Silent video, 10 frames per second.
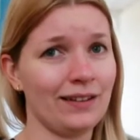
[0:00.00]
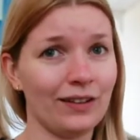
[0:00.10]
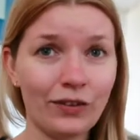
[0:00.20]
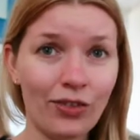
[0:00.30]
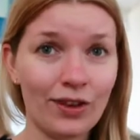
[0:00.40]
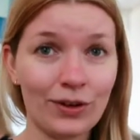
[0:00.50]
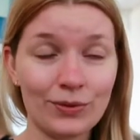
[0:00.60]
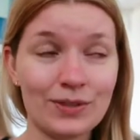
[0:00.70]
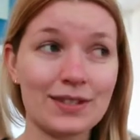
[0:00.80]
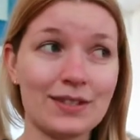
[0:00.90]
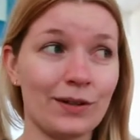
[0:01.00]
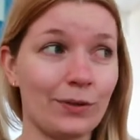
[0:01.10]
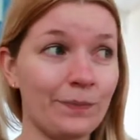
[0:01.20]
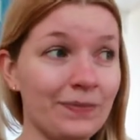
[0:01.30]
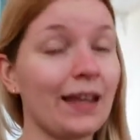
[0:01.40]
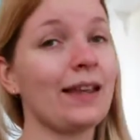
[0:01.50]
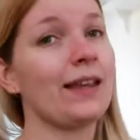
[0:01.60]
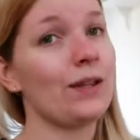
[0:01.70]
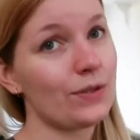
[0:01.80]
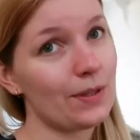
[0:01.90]
none of those, so
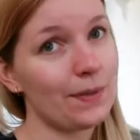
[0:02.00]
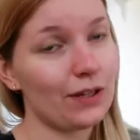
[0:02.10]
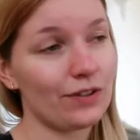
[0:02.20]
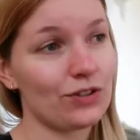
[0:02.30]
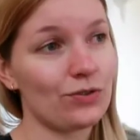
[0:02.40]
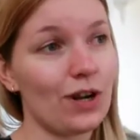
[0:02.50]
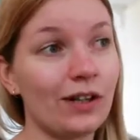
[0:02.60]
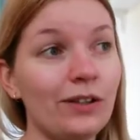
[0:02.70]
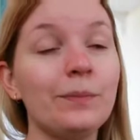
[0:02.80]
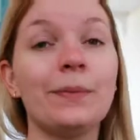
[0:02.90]
it was a bit of a struggle,